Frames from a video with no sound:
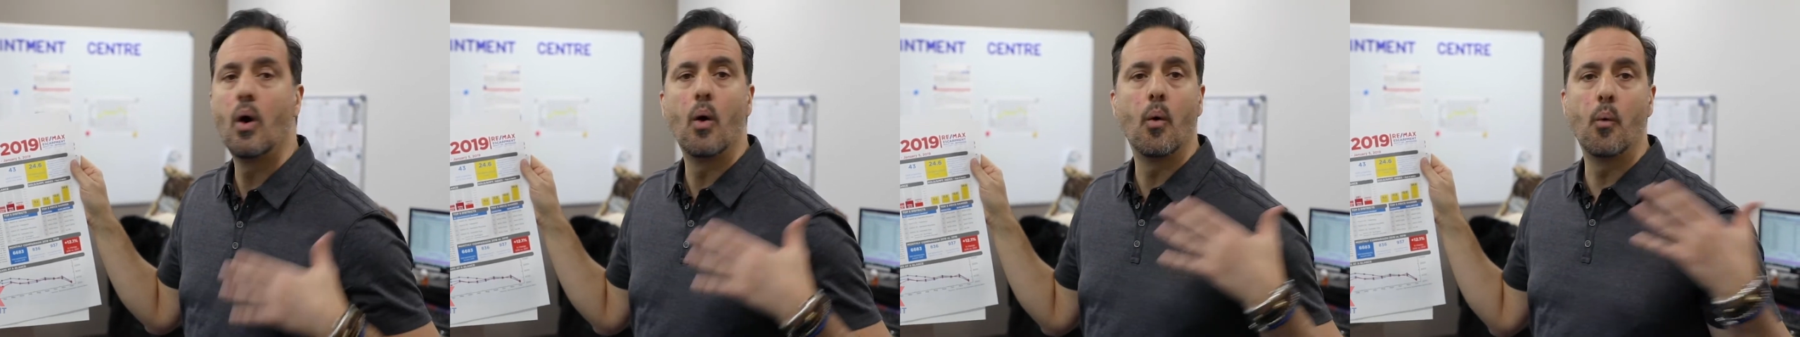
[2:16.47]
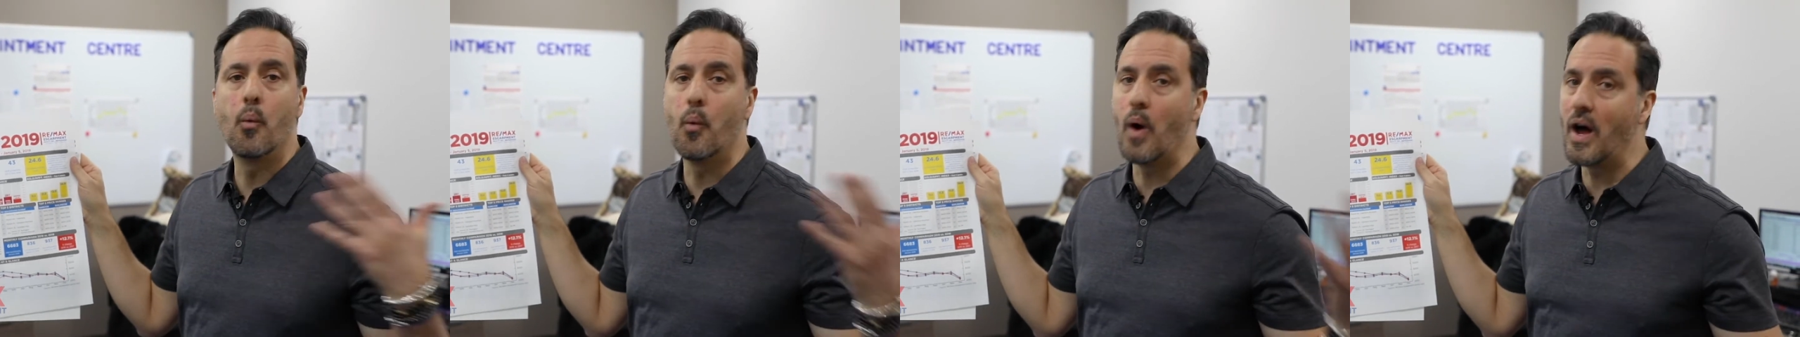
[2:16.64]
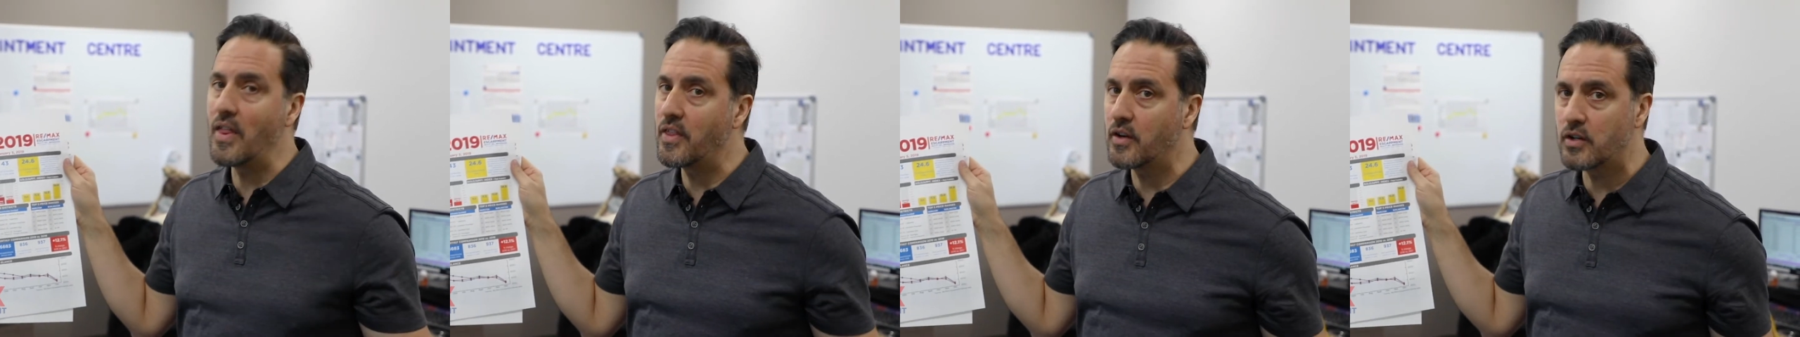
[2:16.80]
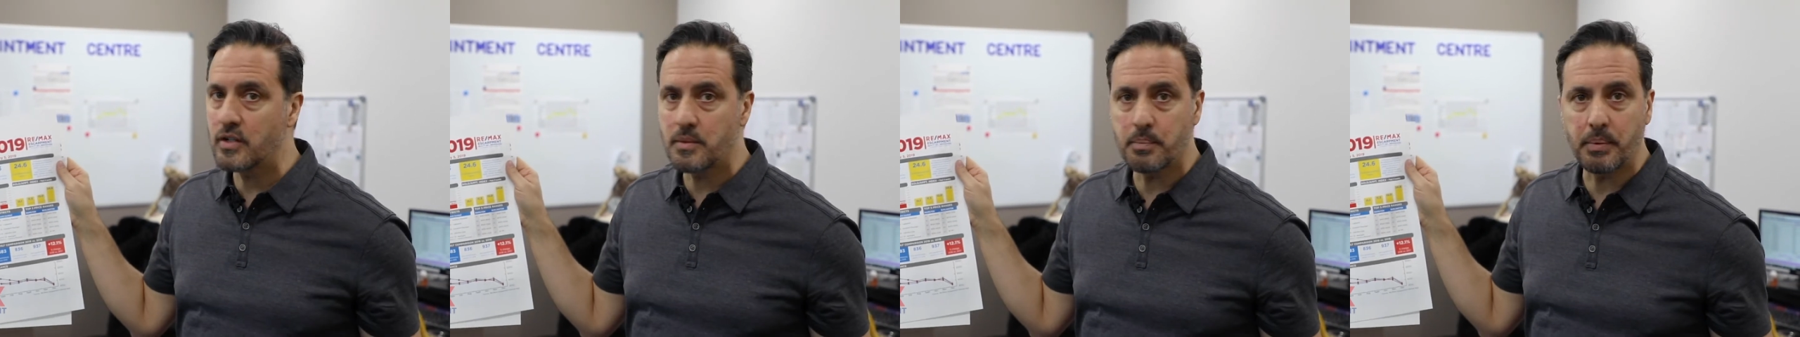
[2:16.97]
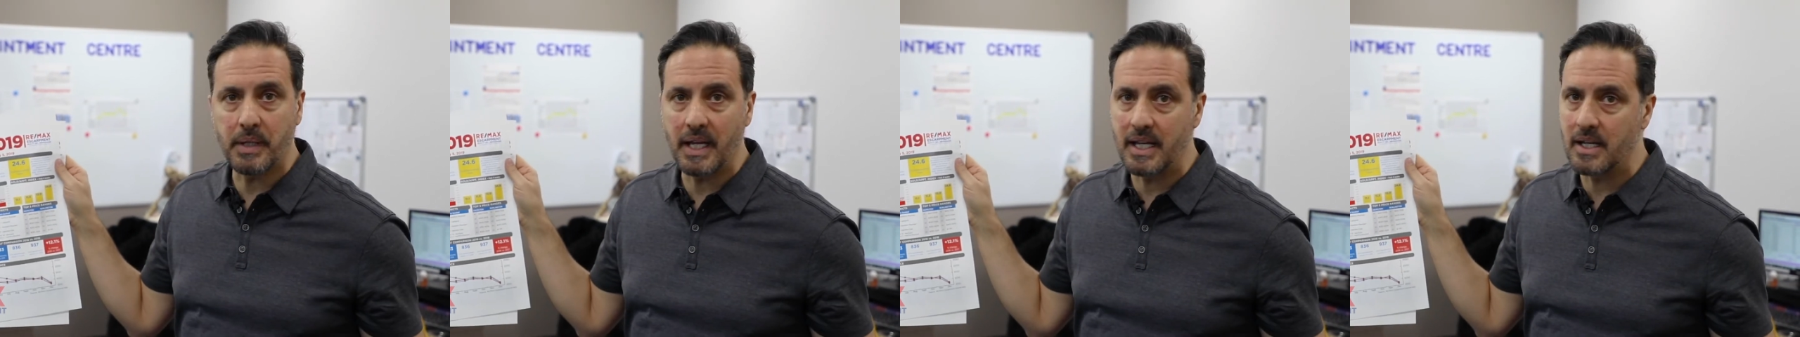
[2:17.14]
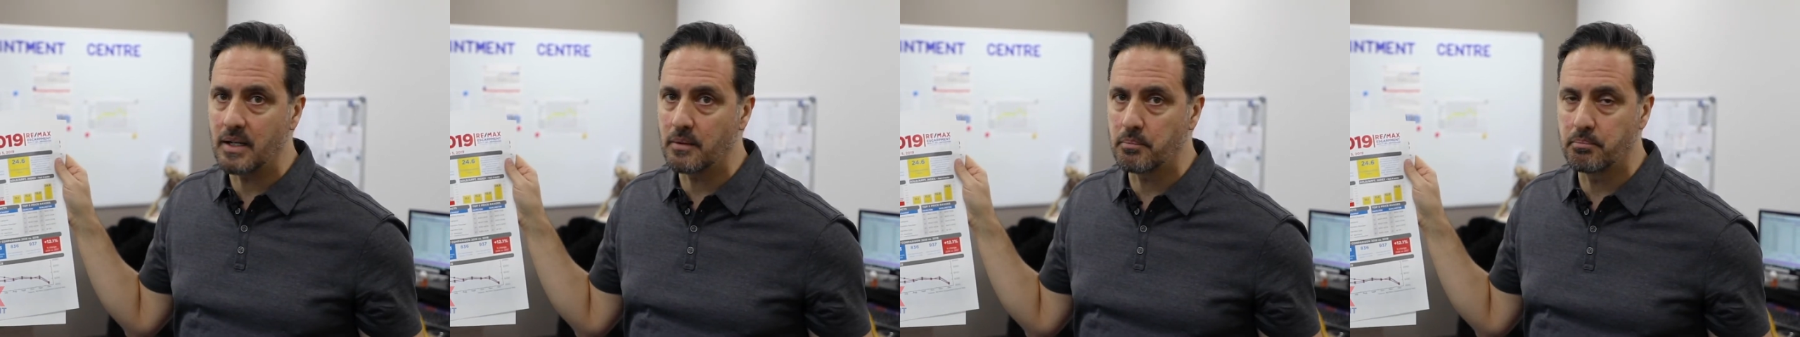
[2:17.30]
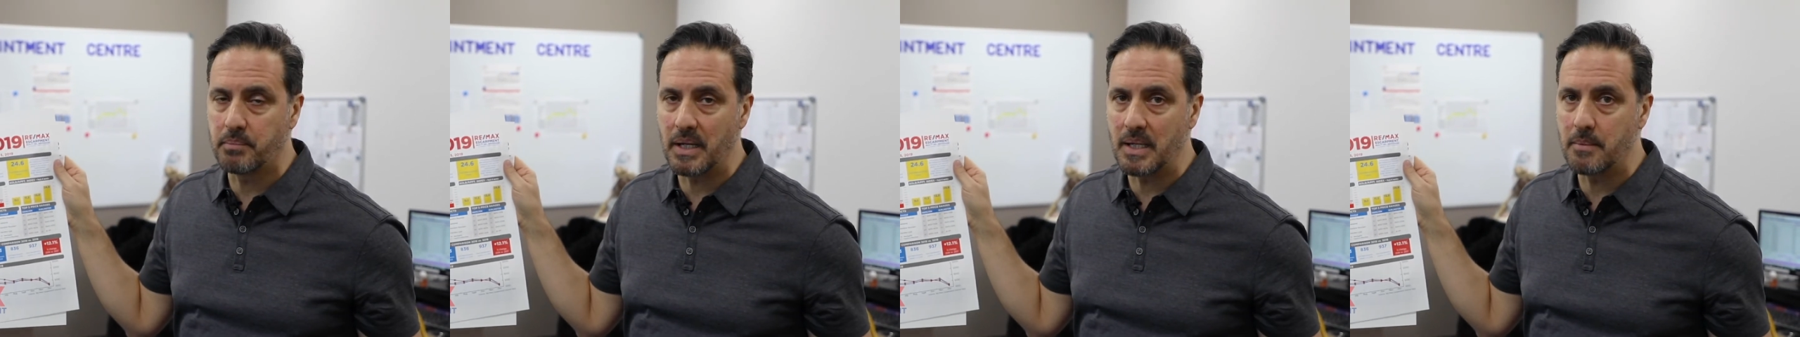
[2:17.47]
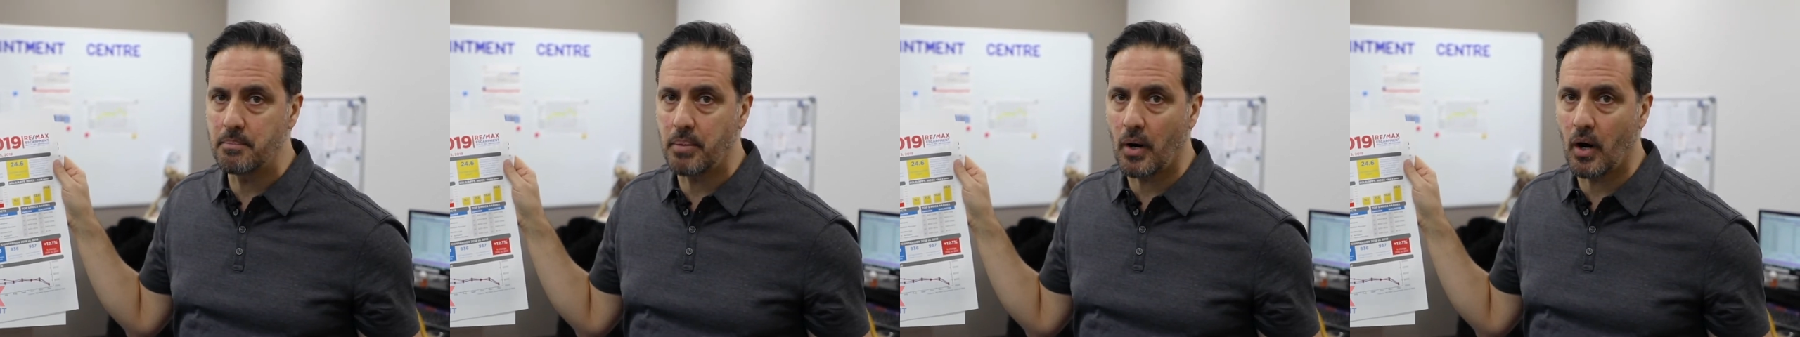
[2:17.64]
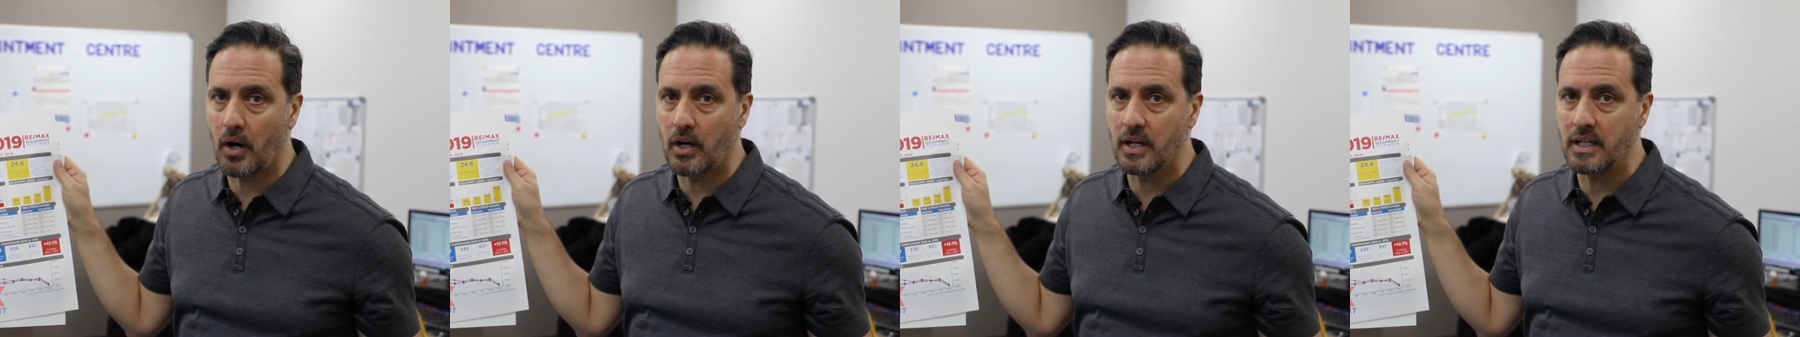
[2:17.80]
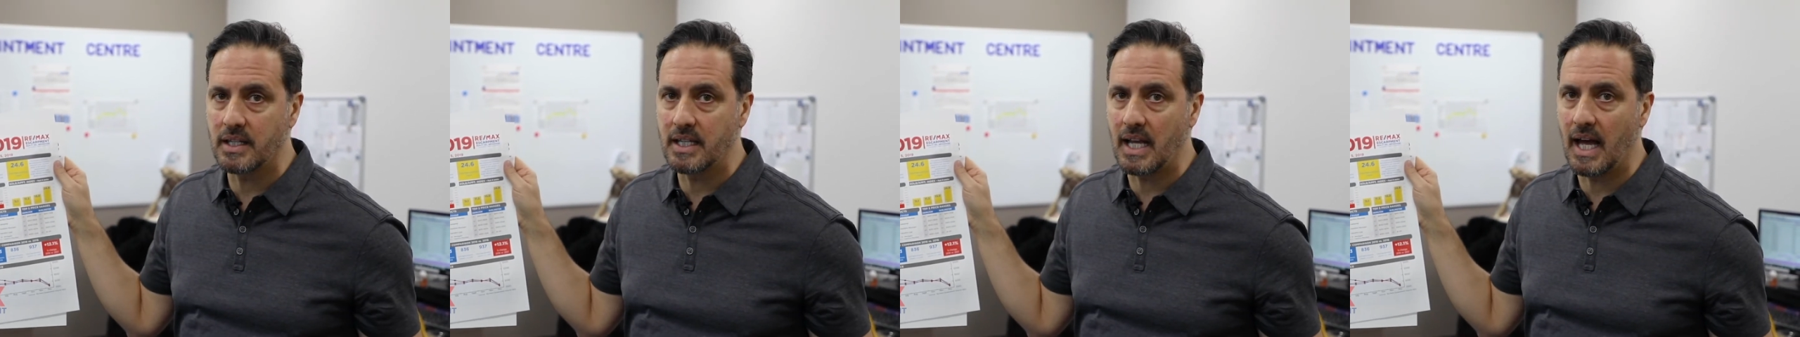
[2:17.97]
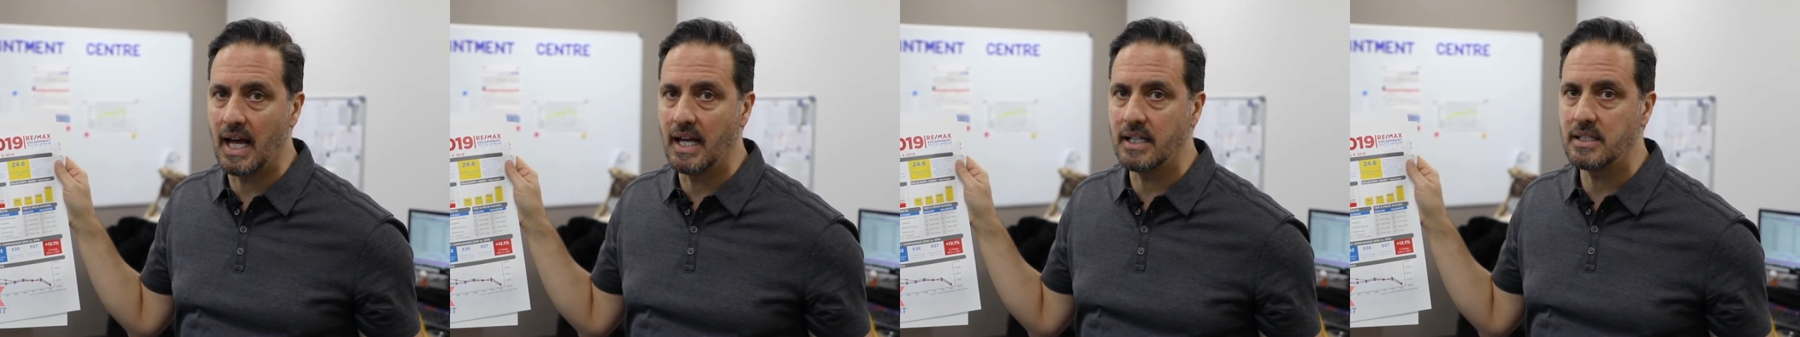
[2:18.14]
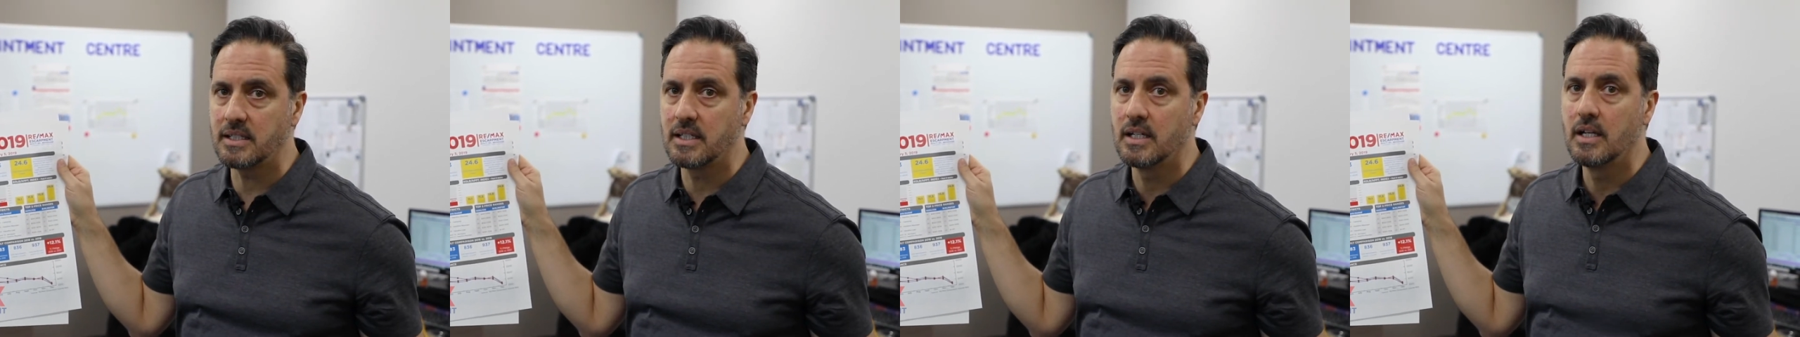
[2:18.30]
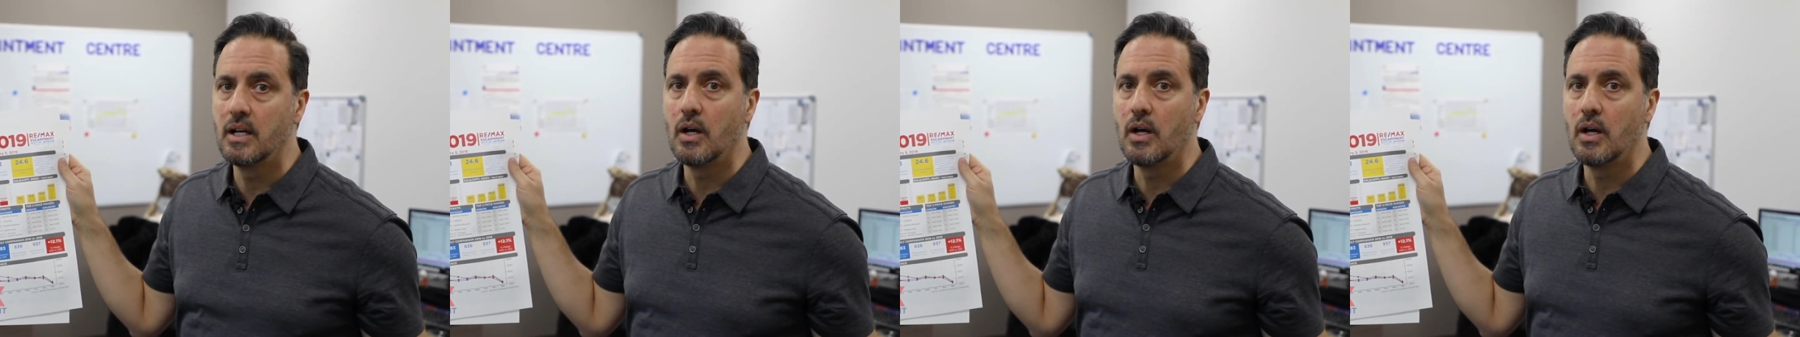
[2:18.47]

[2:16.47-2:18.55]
Weather's played a big part in that,